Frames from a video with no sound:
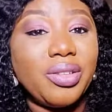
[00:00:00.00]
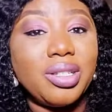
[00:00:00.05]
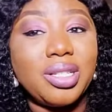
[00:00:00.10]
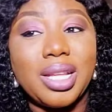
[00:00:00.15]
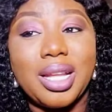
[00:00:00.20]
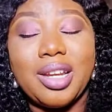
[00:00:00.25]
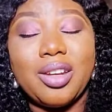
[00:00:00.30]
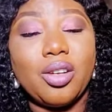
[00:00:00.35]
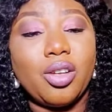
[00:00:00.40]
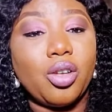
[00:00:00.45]
because of
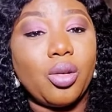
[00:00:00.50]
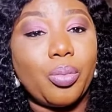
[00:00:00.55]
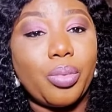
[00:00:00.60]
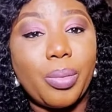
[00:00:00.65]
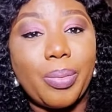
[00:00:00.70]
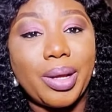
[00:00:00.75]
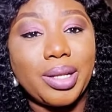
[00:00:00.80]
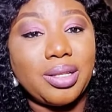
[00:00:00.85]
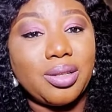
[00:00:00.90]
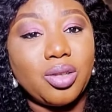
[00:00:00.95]
what they've
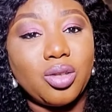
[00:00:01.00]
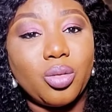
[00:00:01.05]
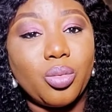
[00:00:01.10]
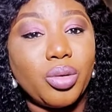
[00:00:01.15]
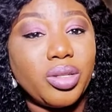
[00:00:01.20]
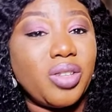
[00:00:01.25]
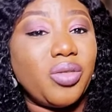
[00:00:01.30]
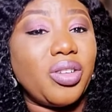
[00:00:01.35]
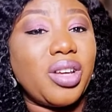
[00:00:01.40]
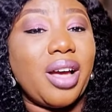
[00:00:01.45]
said? Now you want
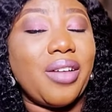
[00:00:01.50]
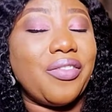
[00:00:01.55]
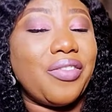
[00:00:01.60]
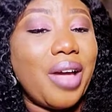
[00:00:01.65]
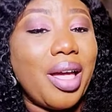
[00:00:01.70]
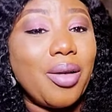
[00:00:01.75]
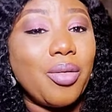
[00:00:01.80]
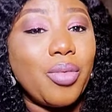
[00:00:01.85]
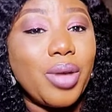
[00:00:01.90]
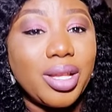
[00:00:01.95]
us to travel
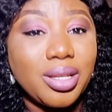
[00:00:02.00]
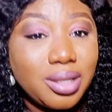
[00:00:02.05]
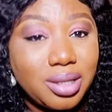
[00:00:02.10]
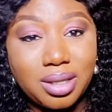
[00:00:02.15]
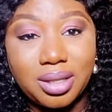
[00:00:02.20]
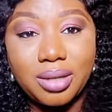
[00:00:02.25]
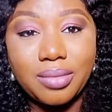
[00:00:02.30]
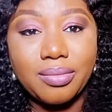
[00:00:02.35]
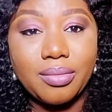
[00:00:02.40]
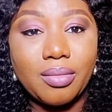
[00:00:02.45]

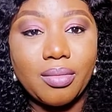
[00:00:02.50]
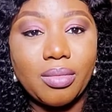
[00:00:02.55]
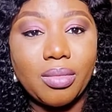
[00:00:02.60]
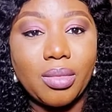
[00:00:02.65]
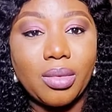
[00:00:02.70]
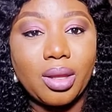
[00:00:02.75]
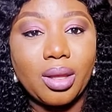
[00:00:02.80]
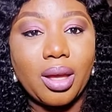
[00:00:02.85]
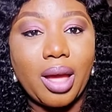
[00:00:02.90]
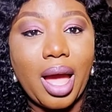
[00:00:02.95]
together? Or
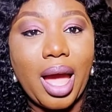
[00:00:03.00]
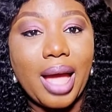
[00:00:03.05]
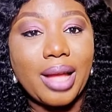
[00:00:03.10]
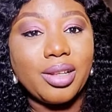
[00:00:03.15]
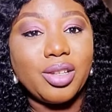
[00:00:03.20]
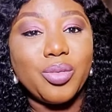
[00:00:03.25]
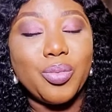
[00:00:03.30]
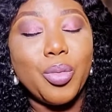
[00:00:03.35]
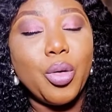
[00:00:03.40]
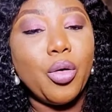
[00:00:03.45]
is there
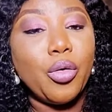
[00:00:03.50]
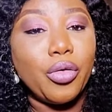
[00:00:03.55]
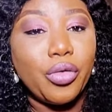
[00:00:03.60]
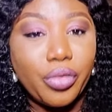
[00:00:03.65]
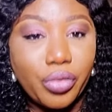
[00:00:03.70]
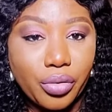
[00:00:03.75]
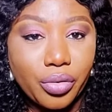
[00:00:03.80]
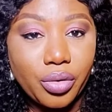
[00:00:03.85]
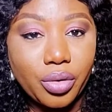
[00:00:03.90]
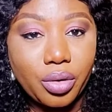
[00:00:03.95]
someone
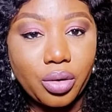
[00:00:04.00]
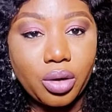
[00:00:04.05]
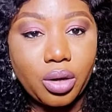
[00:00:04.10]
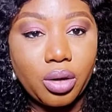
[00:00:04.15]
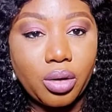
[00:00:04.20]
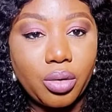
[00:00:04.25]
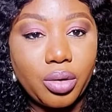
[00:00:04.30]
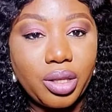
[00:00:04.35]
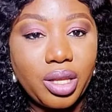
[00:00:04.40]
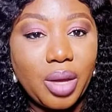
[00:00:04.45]
else? Is
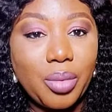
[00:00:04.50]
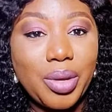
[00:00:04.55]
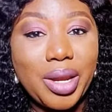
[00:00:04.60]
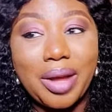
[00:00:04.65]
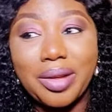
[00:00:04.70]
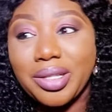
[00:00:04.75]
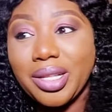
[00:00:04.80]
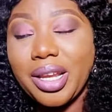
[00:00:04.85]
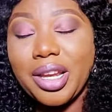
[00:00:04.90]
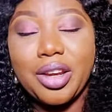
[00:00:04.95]
there someone
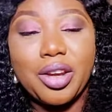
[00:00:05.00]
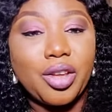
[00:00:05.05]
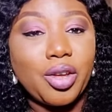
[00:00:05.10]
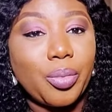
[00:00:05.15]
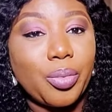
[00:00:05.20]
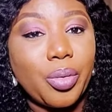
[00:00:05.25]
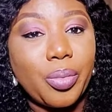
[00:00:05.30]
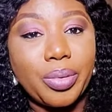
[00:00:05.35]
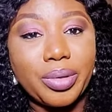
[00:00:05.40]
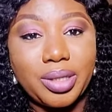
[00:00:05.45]
else who you want
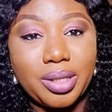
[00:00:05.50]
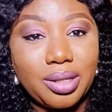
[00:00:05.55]
to be